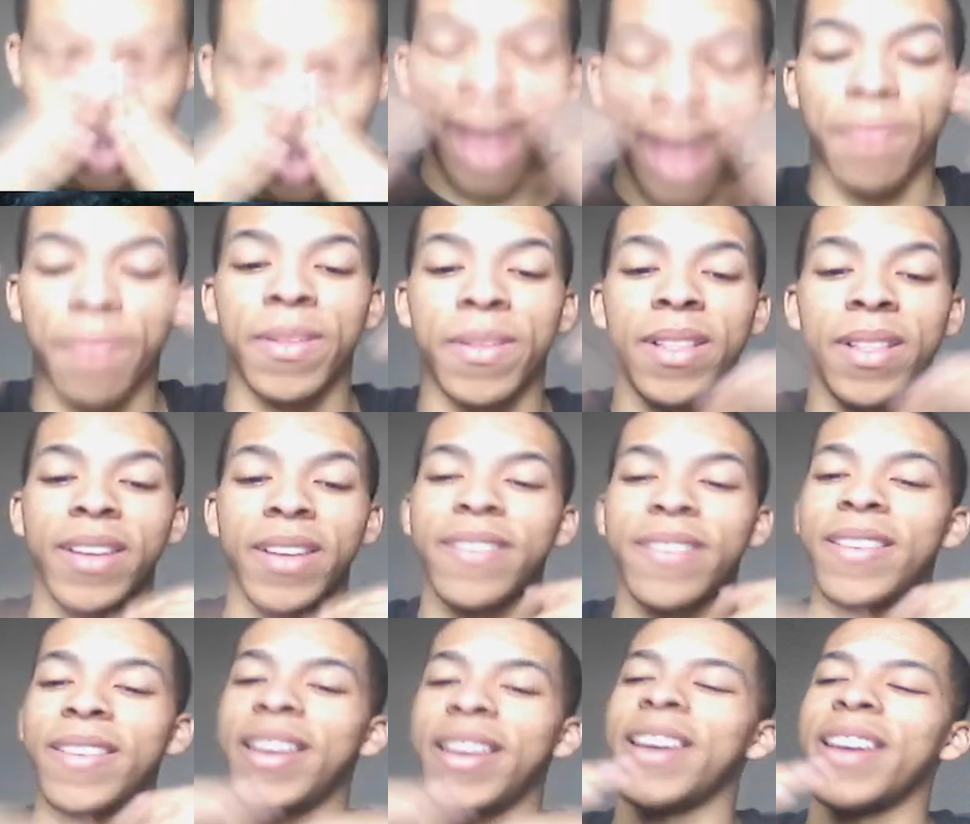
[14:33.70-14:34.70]
I've been
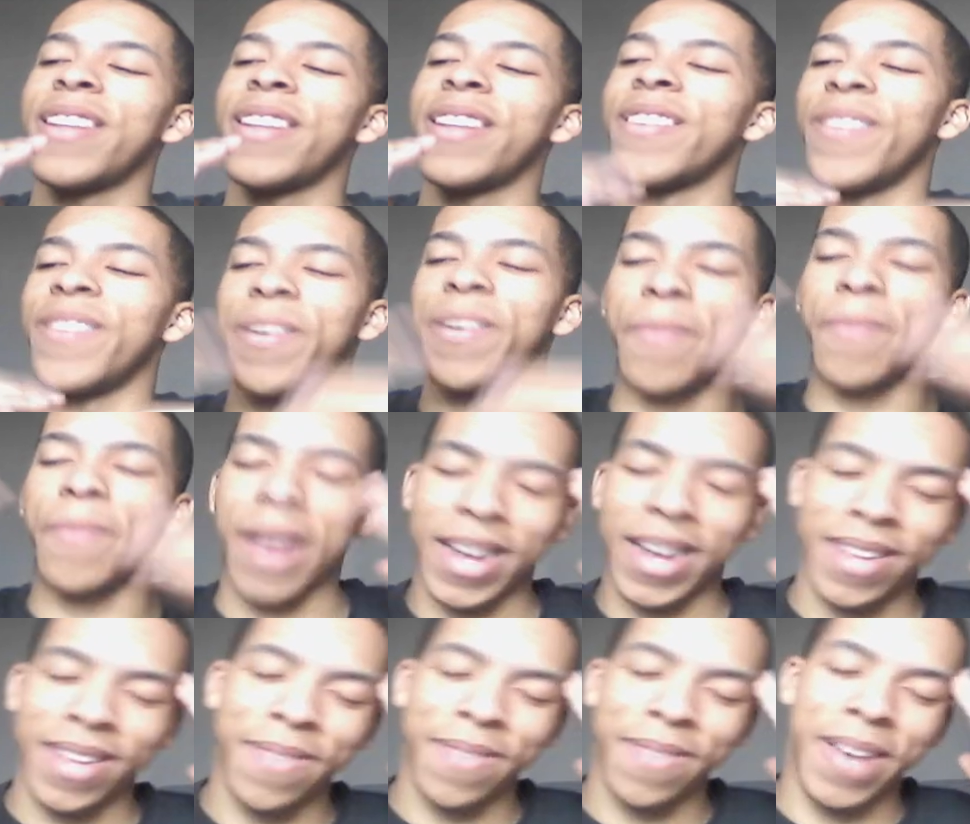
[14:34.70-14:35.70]
listening to it
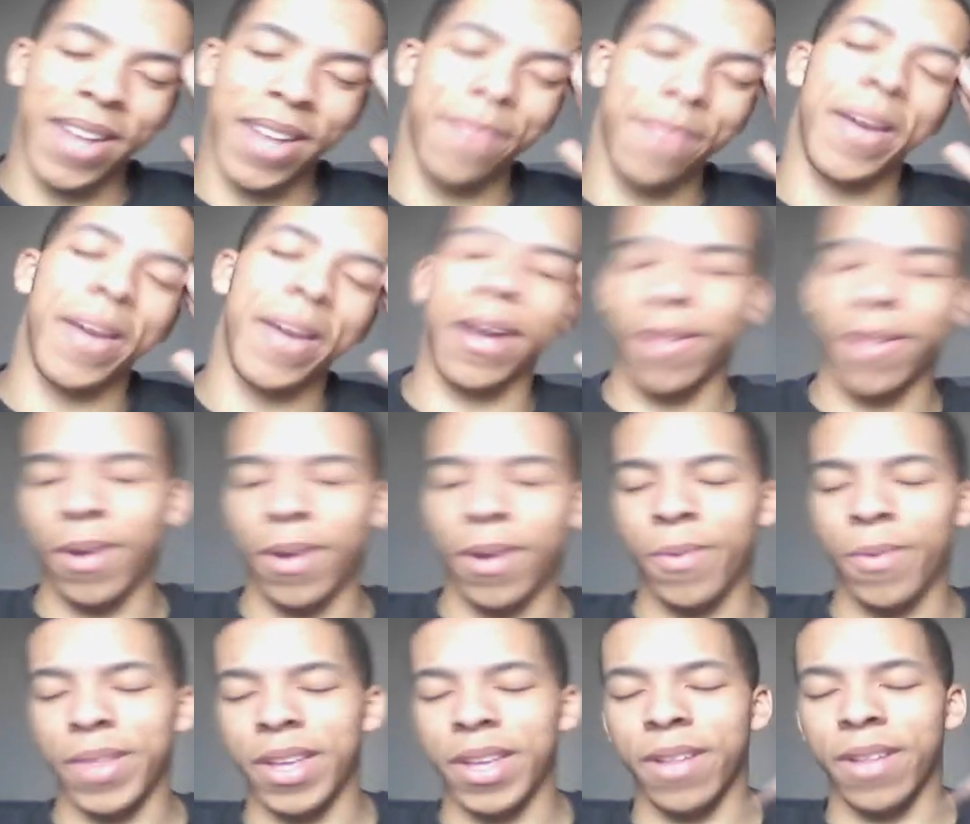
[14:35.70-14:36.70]
back to back to back along
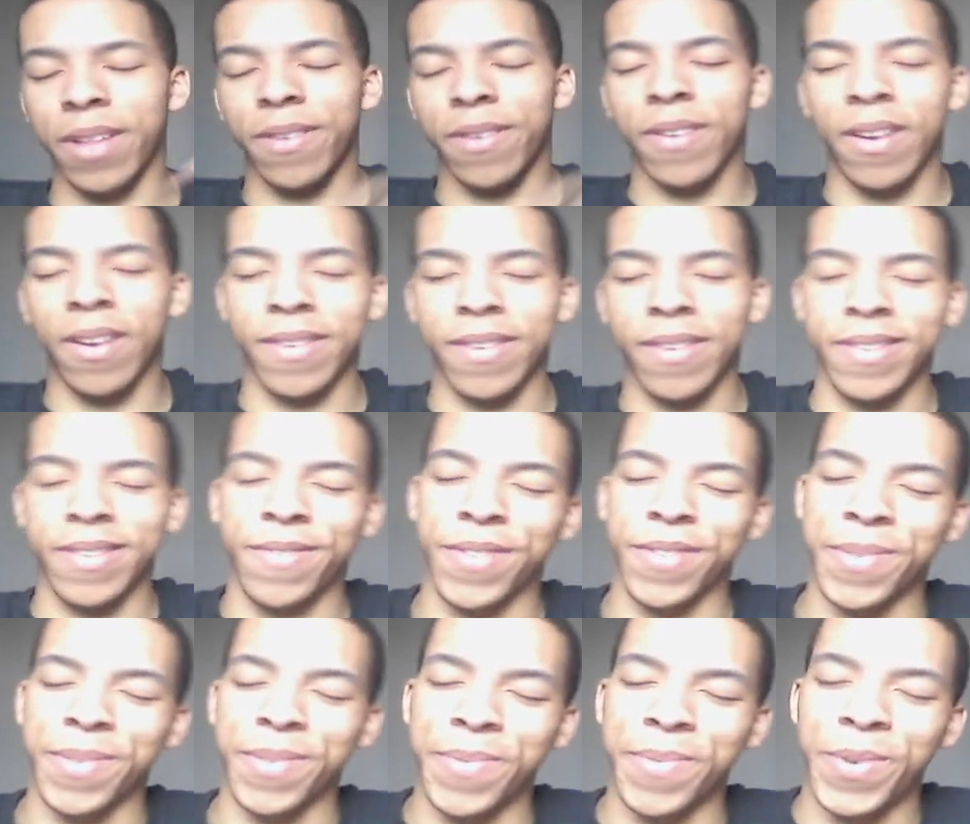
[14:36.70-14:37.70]
with the other songs
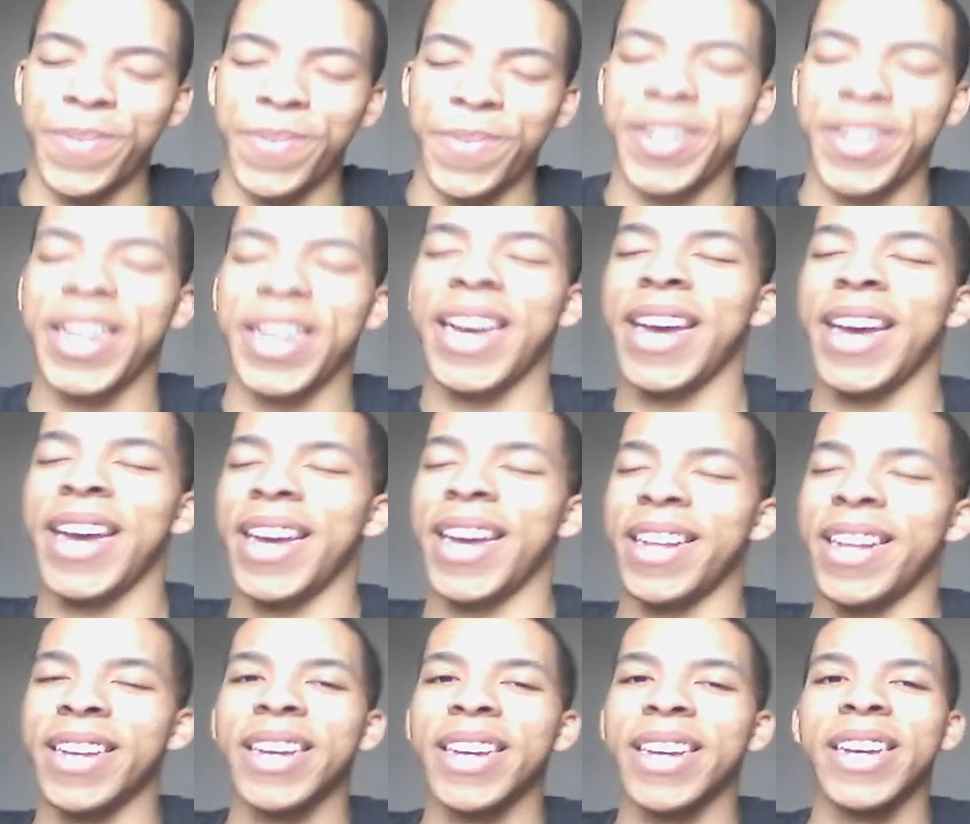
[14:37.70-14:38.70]
from the movie,
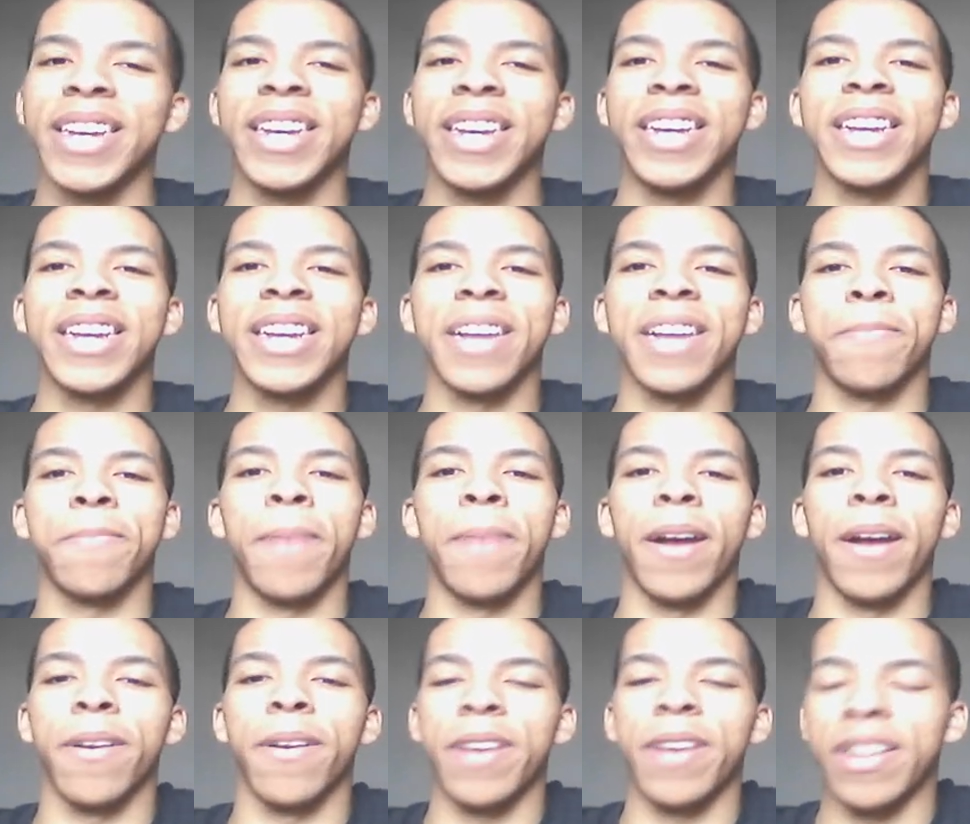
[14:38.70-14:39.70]
and it gets
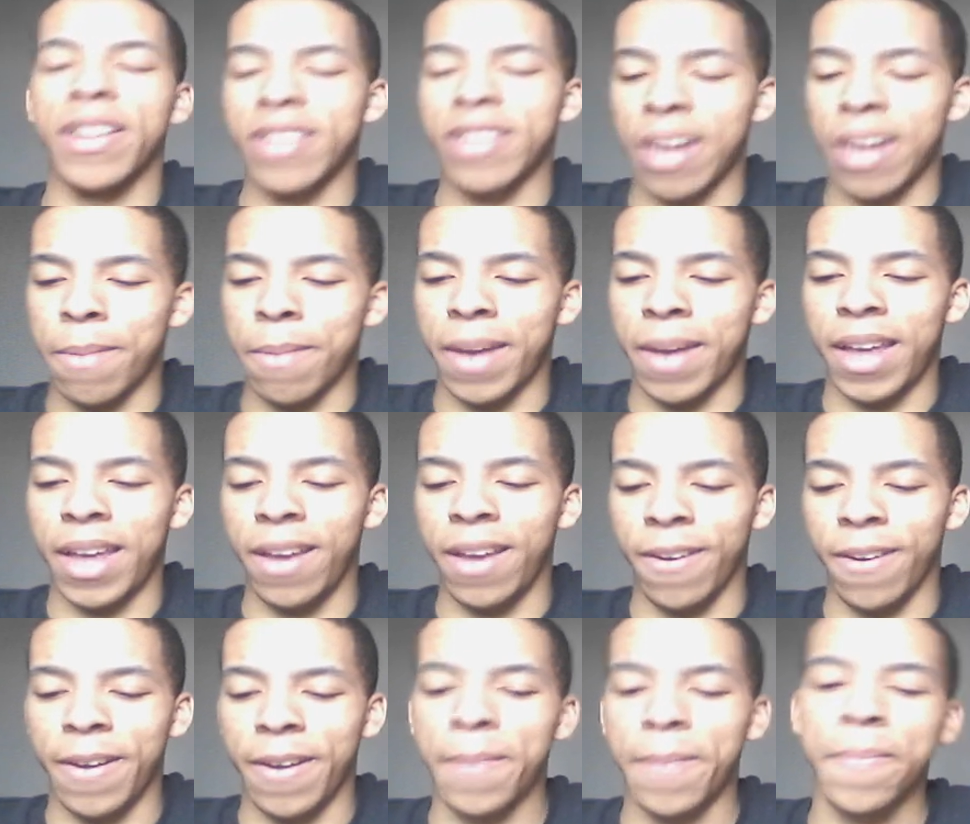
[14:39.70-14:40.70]
better each time I hear
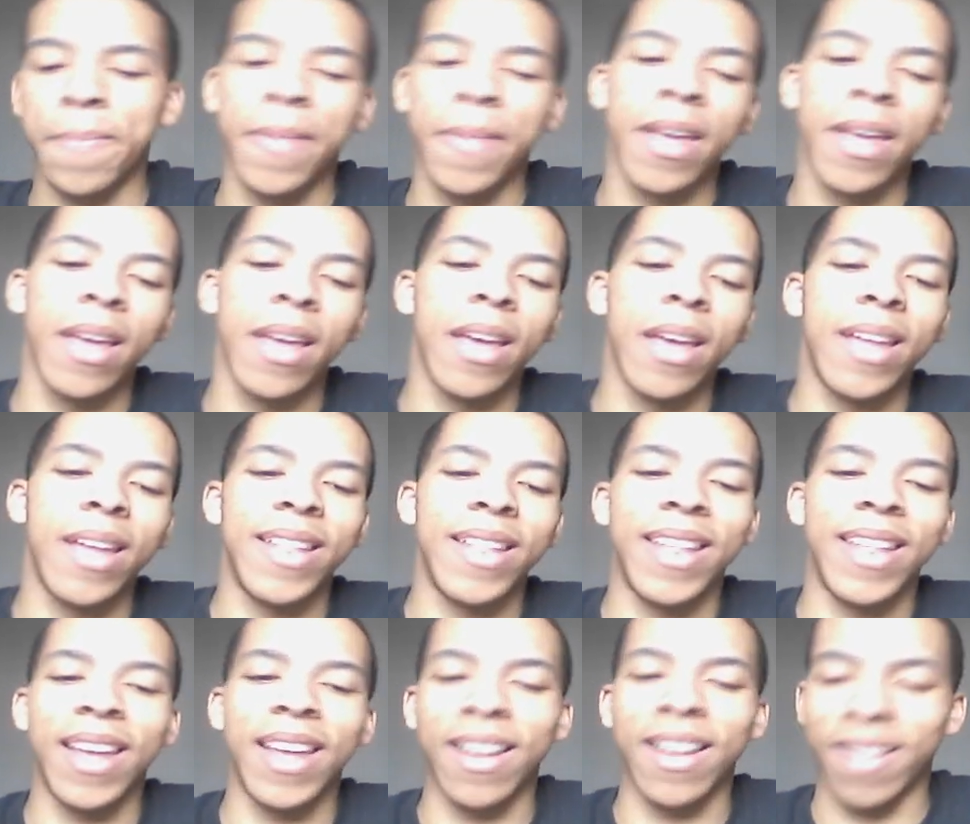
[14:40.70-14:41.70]
it.
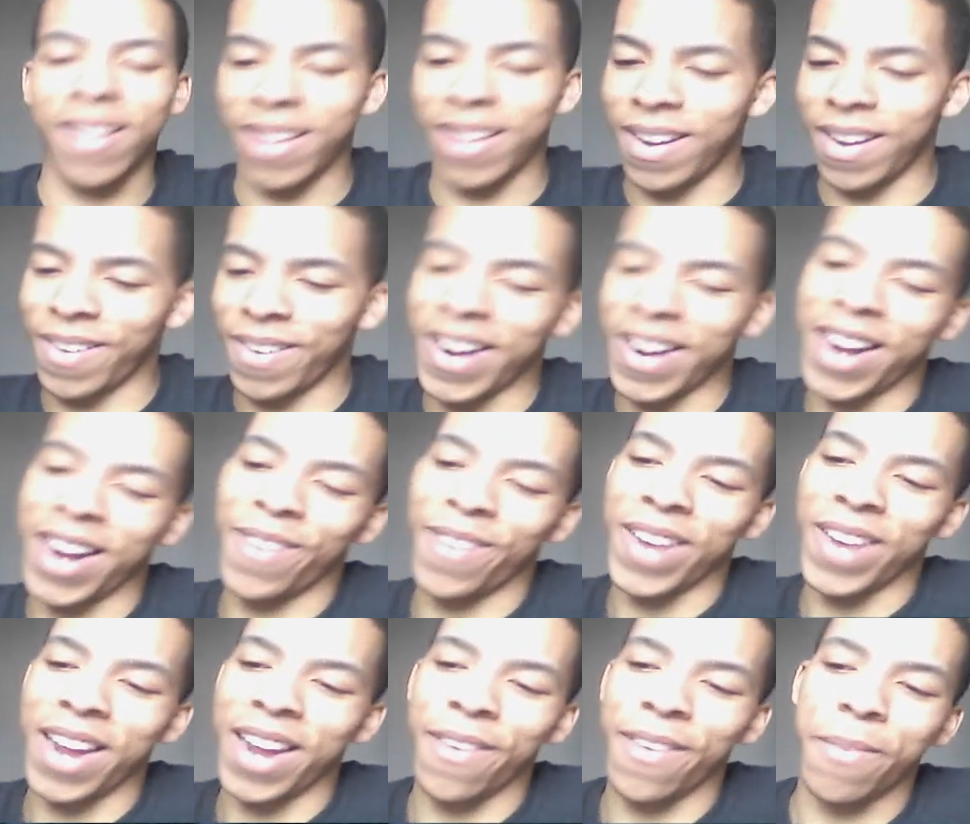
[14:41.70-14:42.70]
Now, granted,
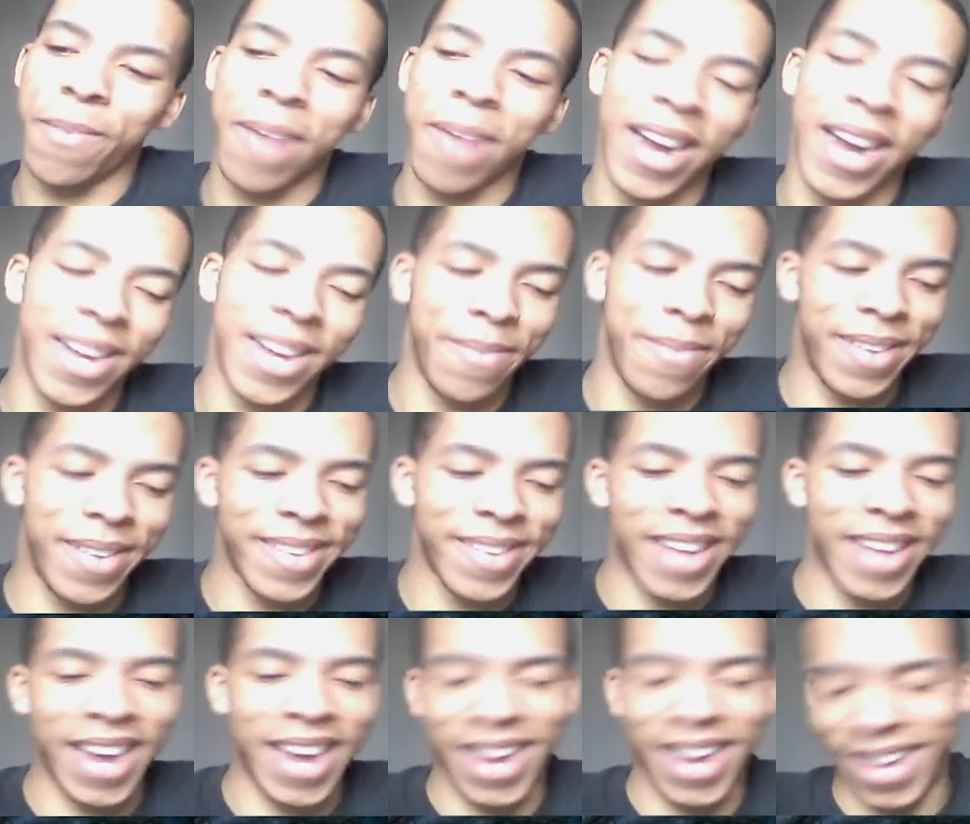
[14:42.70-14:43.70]
when everybody be
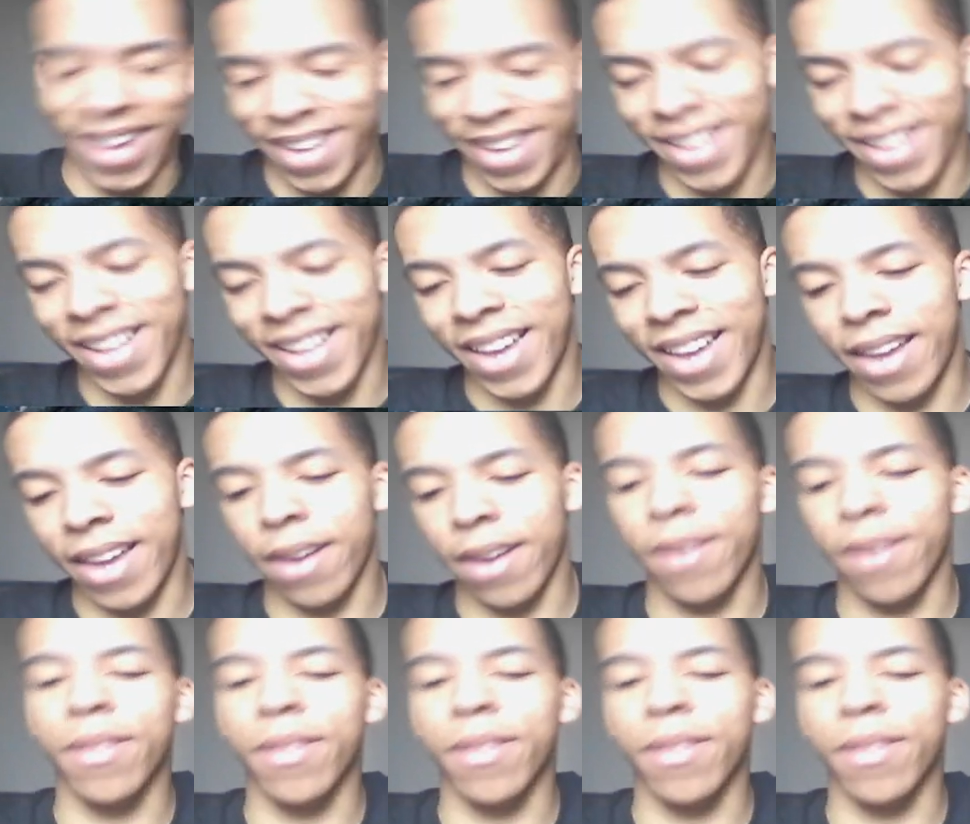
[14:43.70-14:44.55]
saying like